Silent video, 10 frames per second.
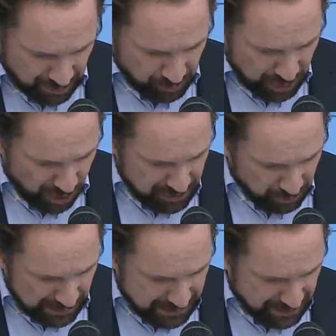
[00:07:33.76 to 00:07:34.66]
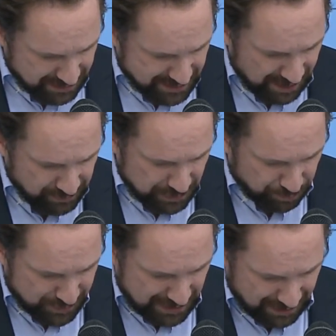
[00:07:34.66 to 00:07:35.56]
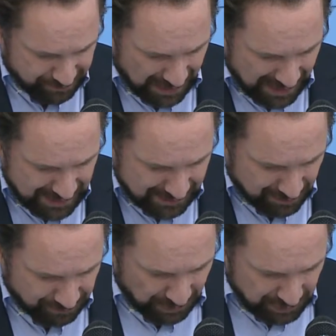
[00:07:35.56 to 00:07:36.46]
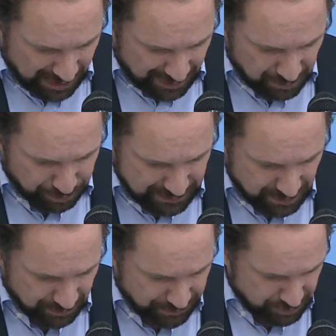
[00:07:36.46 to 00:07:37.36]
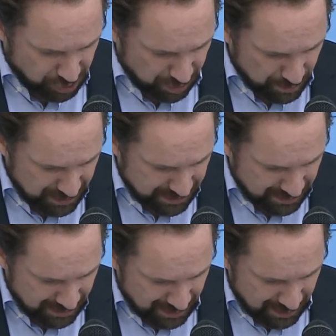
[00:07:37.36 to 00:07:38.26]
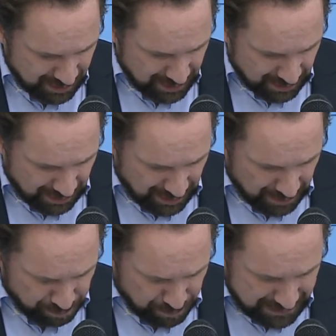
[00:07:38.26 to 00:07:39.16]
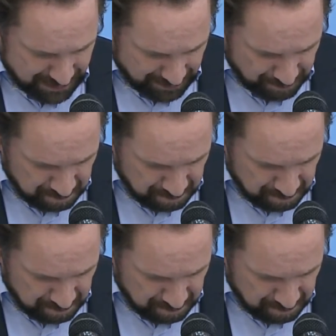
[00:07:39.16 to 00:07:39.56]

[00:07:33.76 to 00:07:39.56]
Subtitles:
We heard already that 70% have a very high opinion of the Germans, but